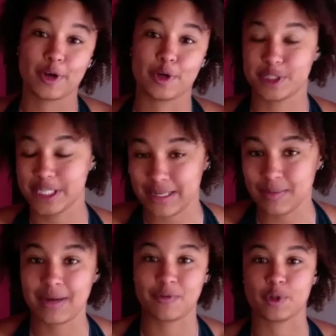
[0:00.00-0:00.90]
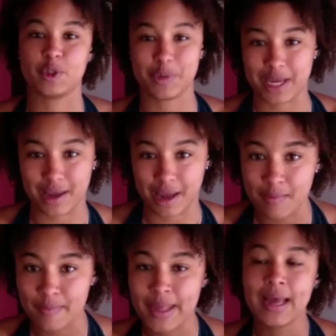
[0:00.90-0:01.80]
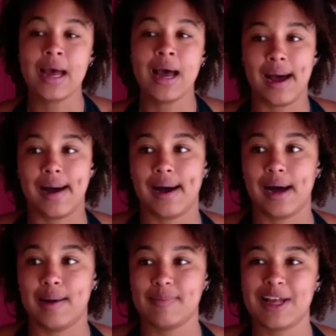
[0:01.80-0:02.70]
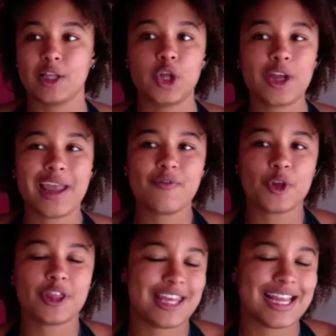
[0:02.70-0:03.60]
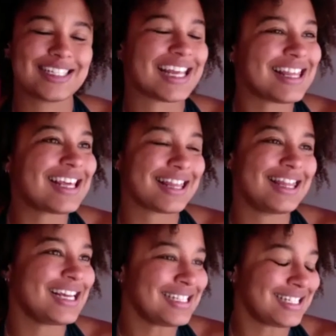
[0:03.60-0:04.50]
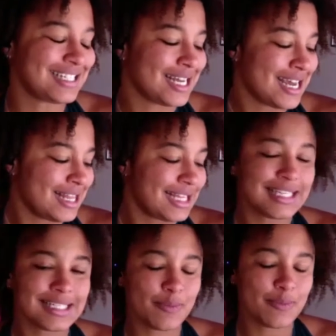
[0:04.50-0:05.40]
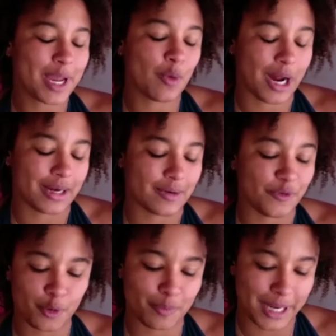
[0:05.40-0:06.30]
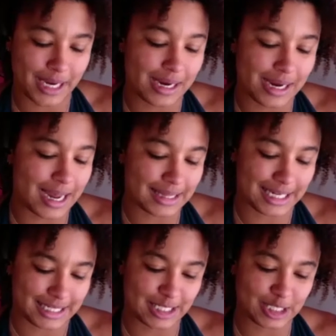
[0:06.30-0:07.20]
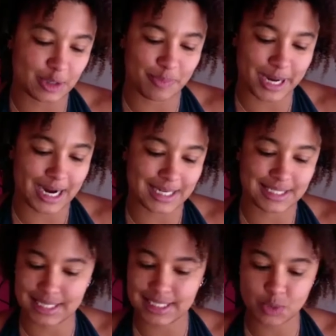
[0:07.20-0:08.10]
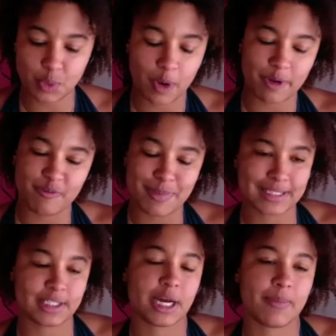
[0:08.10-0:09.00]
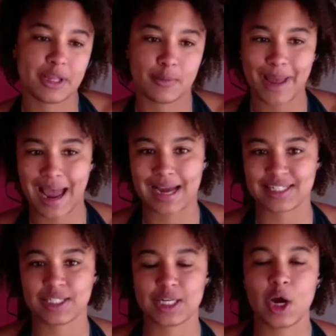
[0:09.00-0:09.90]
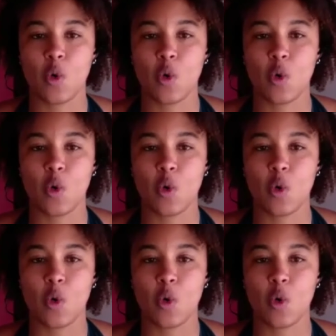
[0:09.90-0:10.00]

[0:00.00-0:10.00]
on your team if they're speaking up, looking for things. And this is a big one for me, at least, because this is where we've messed up in the past,